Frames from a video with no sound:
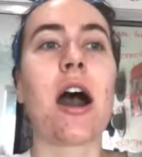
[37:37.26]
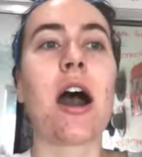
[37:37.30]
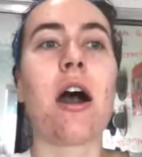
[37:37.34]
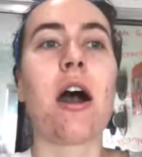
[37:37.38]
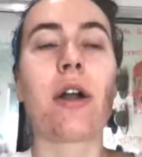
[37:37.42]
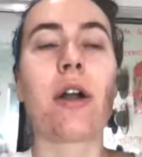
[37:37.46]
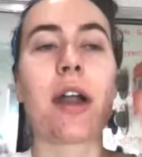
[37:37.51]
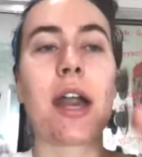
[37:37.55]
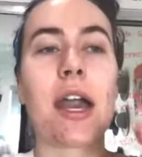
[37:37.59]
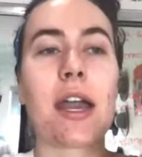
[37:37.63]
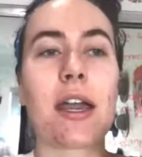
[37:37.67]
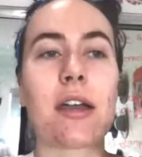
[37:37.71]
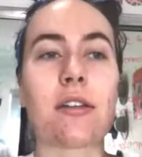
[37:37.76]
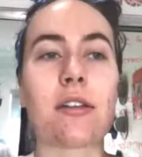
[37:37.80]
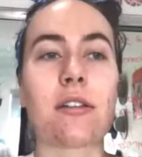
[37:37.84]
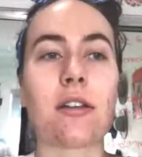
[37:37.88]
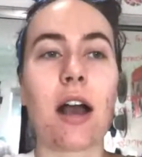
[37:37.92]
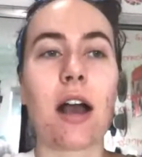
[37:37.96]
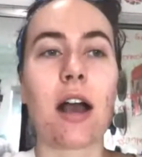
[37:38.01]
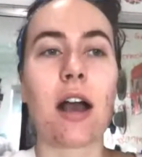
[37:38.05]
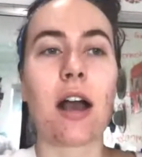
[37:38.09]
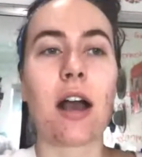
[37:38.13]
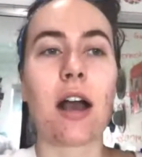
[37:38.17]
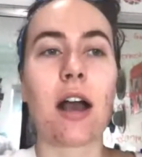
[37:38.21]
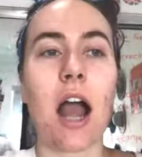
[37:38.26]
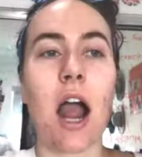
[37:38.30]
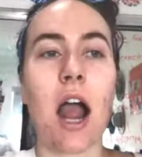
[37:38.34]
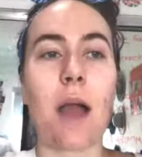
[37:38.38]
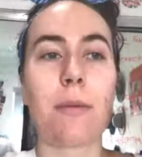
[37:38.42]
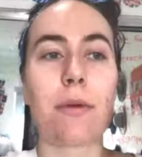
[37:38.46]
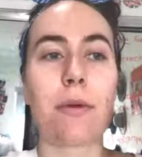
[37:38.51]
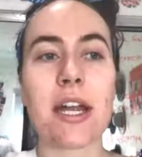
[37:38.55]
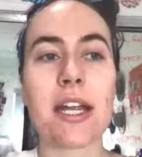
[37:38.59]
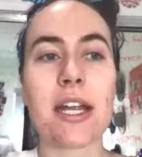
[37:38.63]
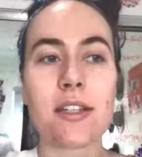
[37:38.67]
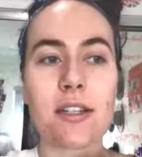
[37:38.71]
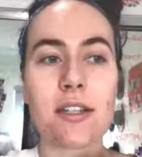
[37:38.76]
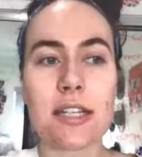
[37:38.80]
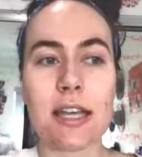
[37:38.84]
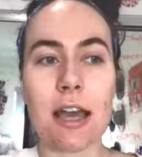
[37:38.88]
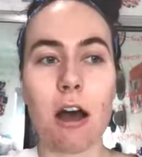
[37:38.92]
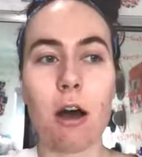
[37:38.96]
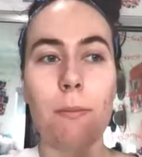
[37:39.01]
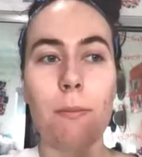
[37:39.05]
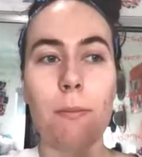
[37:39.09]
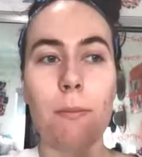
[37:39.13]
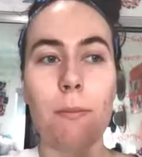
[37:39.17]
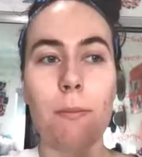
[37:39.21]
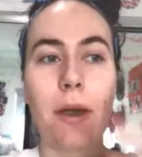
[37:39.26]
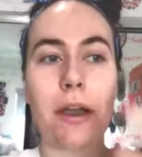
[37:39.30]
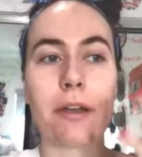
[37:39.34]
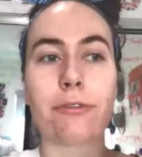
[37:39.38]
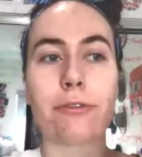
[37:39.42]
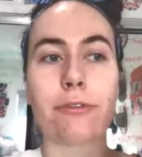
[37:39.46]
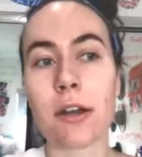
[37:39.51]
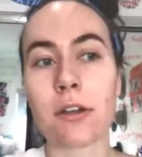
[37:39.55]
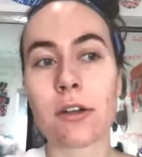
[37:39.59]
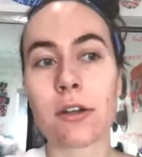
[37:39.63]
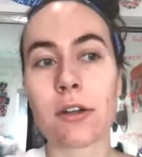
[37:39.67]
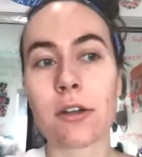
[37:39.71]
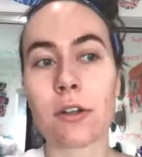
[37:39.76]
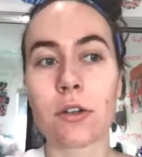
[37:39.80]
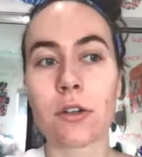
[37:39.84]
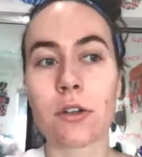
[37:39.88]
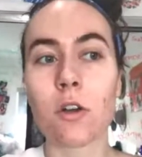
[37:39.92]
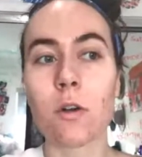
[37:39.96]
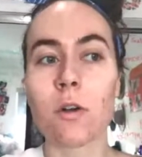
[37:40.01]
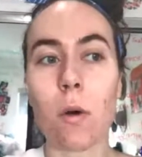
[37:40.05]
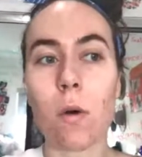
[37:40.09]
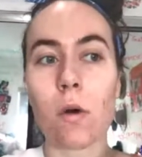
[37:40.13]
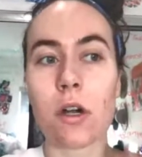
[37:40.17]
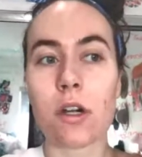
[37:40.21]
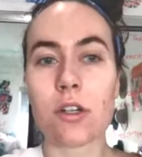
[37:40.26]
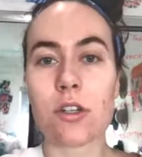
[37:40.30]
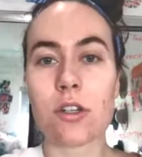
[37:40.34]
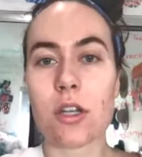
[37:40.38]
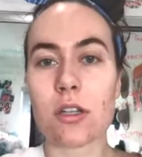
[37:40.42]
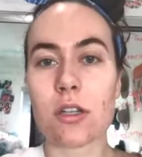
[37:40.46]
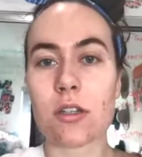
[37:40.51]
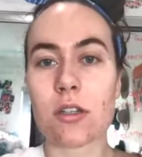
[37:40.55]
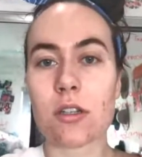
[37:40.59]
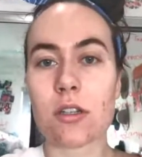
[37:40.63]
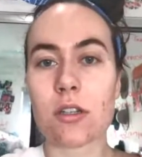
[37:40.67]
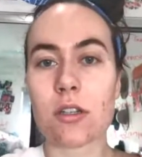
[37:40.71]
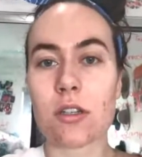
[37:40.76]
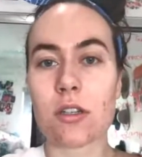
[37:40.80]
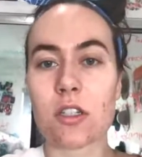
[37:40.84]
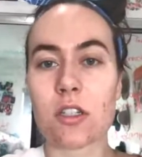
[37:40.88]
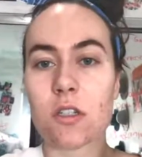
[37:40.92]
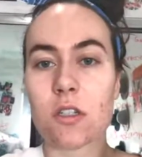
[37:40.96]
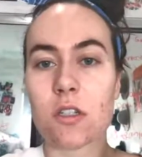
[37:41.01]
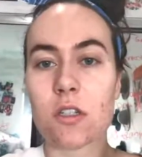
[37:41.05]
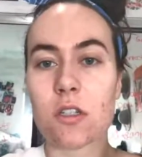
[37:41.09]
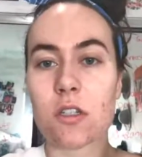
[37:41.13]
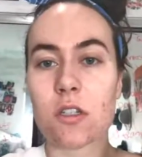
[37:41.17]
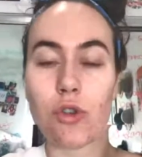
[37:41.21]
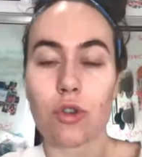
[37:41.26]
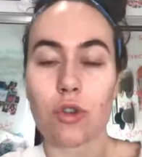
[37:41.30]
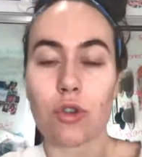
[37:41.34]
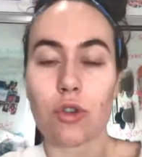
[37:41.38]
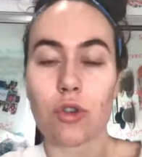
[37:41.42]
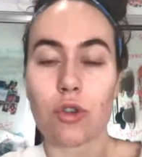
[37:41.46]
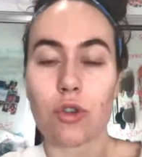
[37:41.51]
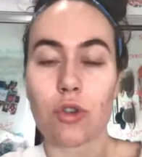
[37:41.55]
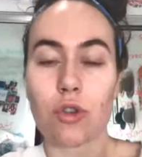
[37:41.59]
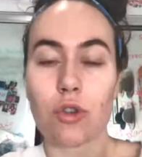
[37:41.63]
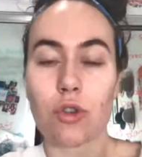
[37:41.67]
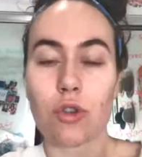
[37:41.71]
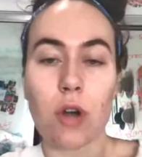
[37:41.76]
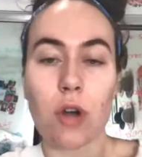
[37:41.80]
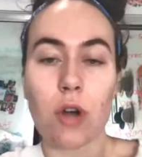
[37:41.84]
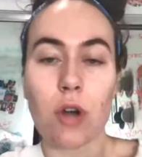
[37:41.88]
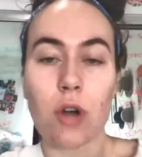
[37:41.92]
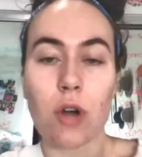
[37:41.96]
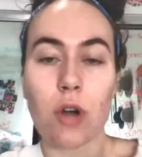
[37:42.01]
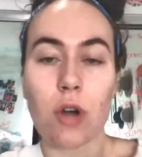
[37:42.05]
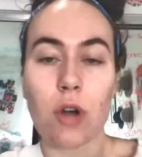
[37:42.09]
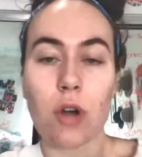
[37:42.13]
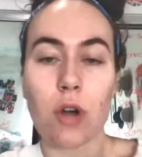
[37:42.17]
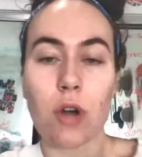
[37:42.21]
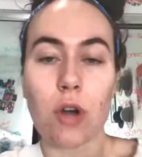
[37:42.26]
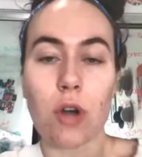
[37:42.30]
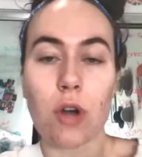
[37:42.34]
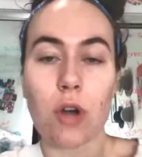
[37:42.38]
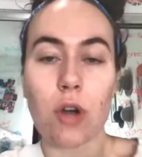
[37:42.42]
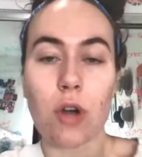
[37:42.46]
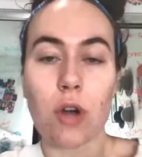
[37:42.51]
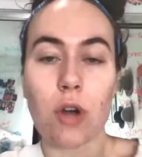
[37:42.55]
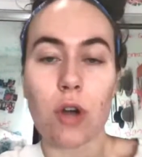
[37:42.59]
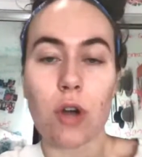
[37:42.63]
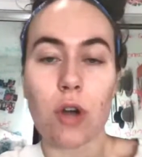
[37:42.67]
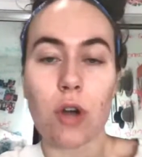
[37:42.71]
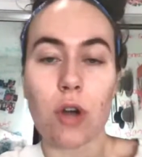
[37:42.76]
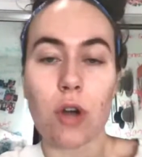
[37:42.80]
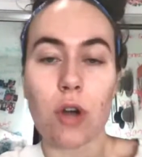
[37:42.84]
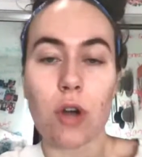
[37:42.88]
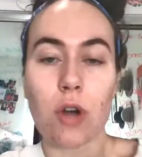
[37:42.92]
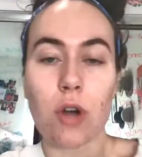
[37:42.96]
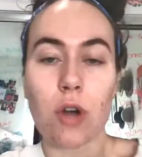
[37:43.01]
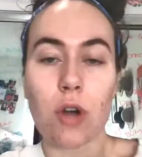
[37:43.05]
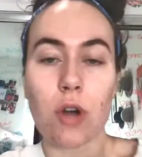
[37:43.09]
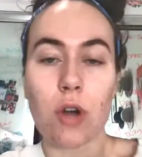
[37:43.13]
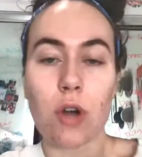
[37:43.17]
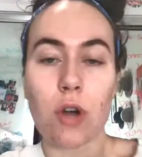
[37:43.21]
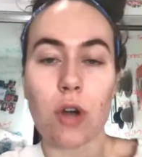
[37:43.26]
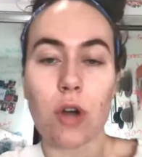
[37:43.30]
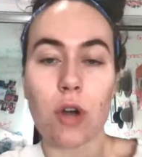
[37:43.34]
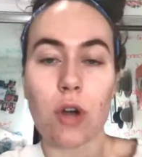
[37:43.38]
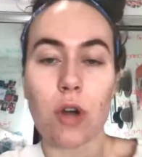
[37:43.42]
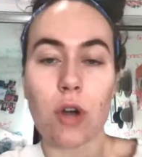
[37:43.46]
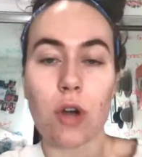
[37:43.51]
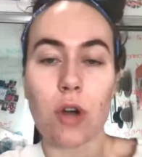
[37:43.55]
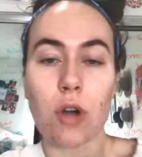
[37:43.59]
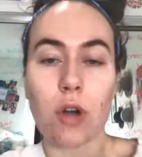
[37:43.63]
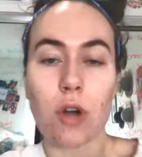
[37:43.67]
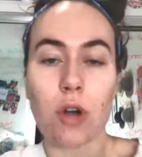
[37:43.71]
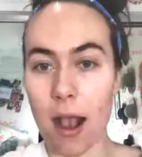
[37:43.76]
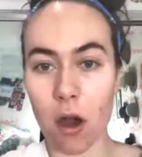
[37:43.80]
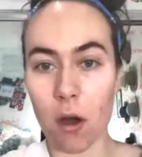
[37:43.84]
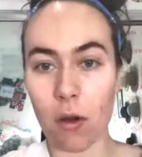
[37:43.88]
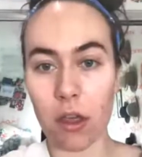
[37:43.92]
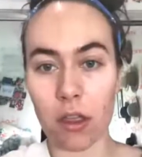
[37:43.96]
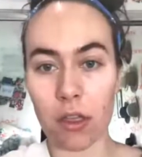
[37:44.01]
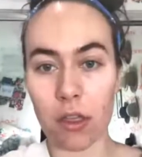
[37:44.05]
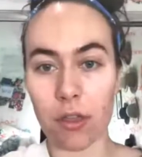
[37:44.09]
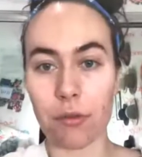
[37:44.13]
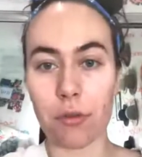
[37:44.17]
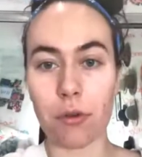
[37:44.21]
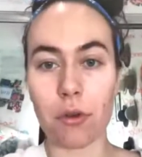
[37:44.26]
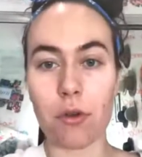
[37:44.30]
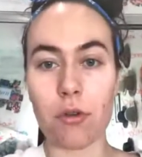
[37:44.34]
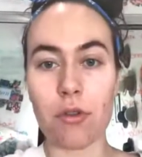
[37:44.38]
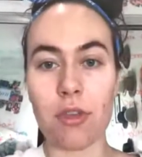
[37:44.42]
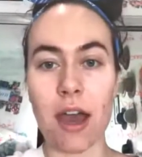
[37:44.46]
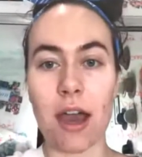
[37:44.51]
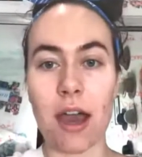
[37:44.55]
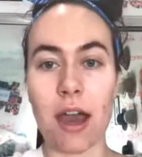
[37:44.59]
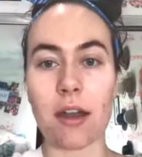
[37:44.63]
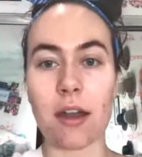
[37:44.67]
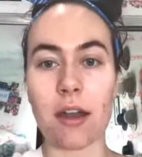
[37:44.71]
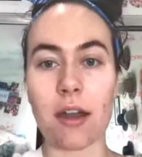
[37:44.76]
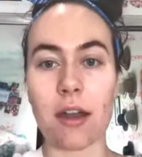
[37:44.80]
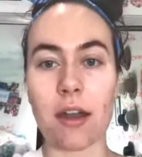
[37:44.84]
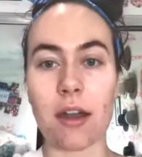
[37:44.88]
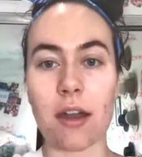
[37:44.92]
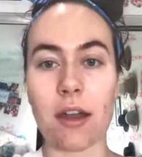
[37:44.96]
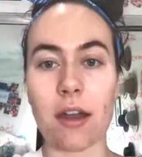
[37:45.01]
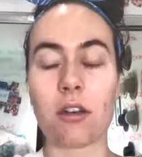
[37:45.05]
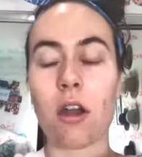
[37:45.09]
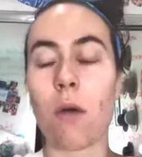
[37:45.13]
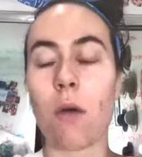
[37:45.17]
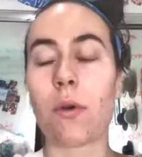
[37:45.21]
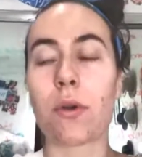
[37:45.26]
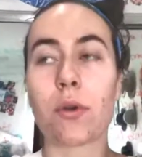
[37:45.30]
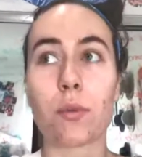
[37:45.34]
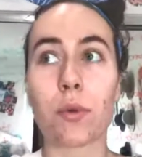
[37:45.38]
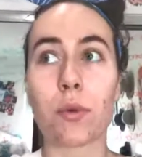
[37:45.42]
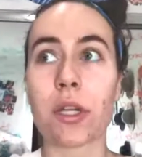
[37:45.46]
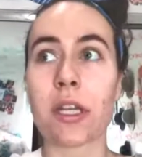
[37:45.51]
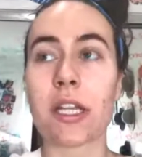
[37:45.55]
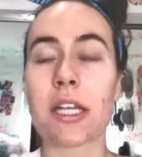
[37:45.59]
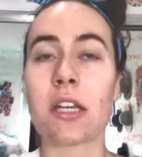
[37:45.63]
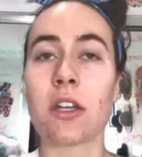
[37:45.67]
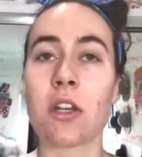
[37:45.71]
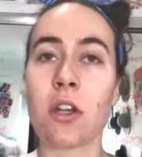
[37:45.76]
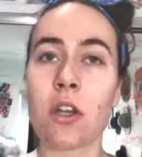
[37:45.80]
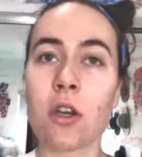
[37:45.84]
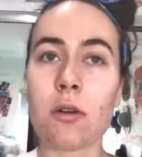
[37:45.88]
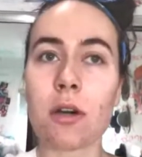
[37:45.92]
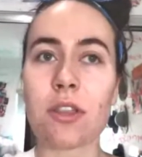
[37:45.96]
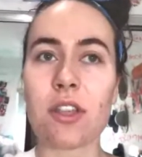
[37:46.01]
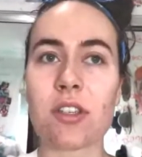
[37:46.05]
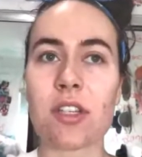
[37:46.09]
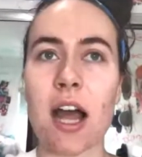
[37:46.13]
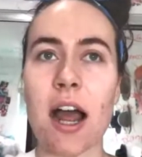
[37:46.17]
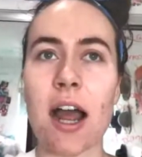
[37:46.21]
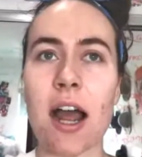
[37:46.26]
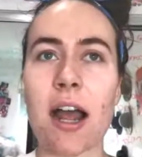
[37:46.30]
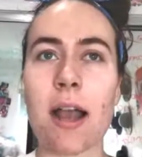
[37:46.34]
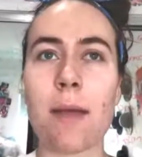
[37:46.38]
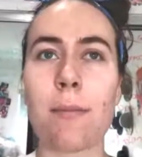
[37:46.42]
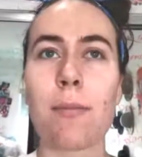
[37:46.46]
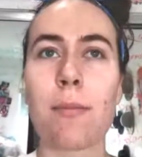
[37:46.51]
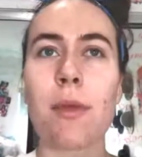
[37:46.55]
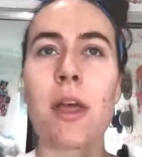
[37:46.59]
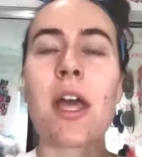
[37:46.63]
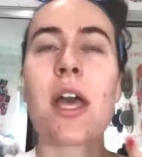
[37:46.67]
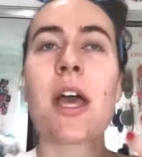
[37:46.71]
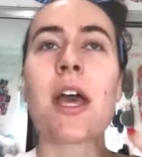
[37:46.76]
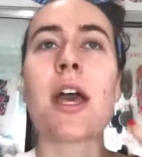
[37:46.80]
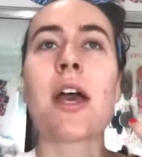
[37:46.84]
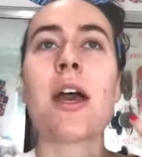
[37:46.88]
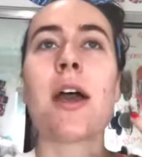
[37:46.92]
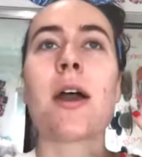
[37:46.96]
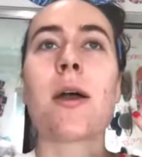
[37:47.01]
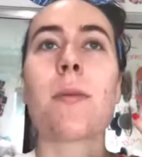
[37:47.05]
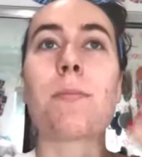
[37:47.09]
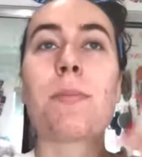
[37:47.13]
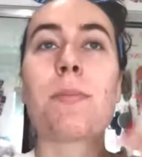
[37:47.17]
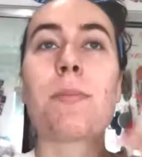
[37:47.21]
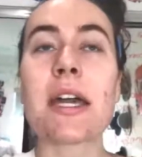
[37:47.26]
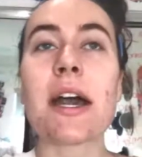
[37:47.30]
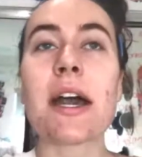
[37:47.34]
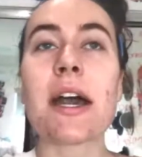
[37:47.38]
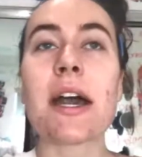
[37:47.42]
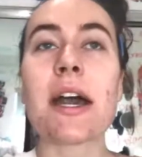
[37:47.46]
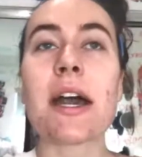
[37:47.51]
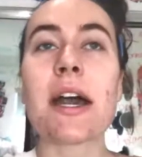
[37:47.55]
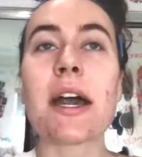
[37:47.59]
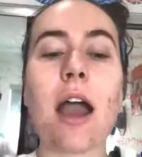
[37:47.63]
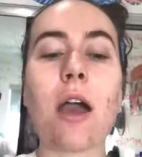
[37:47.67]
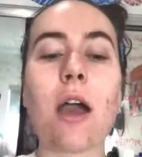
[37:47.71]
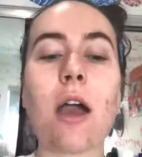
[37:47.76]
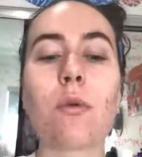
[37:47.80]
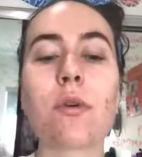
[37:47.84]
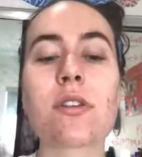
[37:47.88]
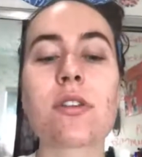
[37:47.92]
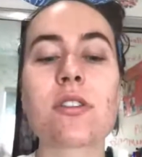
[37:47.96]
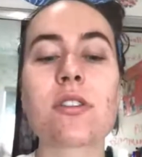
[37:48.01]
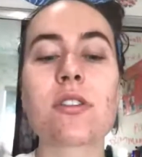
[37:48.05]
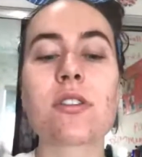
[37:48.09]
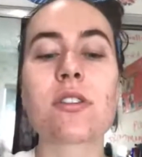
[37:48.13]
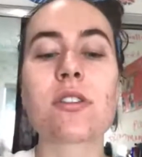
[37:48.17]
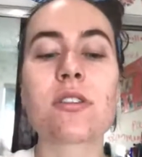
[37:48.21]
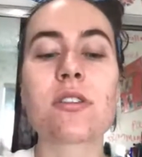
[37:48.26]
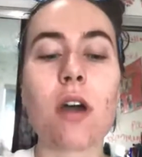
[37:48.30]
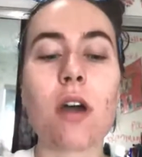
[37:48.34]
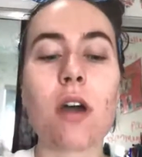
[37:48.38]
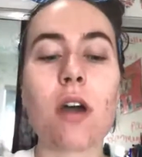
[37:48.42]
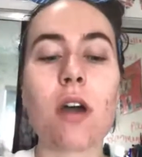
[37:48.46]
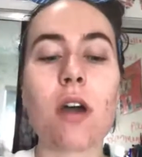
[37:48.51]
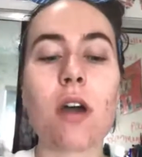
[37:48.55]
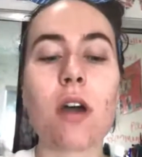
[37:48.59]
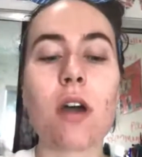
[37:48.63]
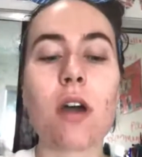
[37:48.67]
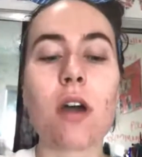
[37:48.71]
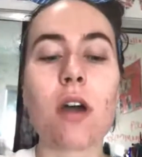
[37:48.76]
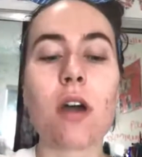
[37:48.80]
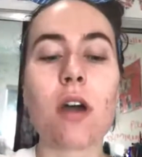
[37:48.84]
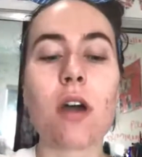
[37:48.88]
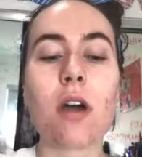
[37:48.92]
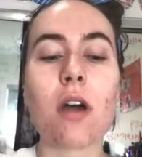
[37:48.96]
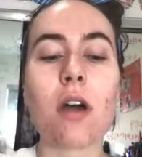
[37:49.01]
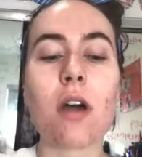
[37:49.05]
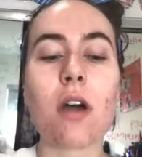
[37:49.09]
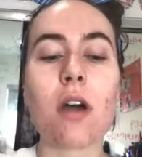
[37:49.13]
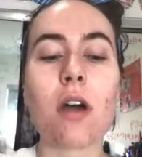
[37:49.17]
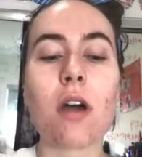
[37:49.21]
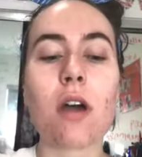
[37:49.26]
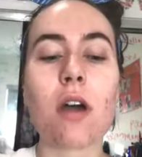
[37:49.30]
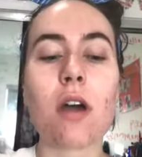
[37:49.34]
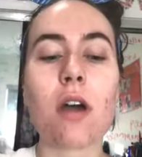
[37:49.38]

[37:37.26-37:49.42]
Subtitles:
okay, I'm afraid to tell my friend group or to strike an open conversation and kind of talk about what I'm going through that no one really knew at the time, because I was so afraid of